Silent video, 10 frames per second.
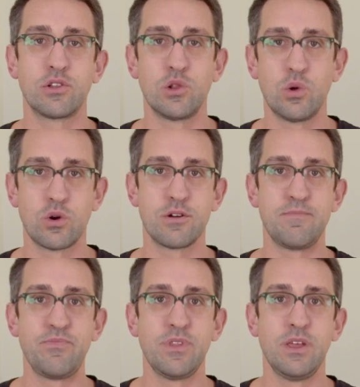the
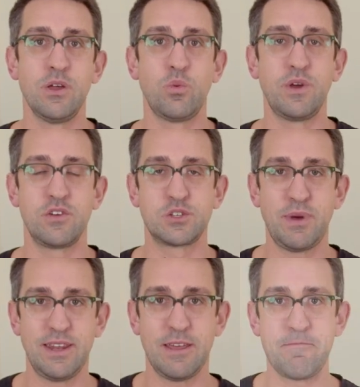Lord with your
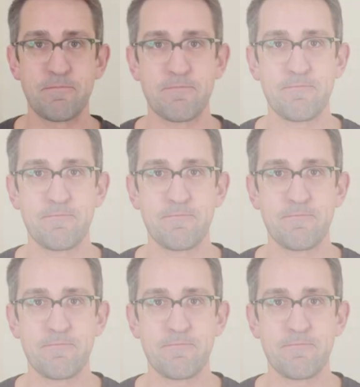spending?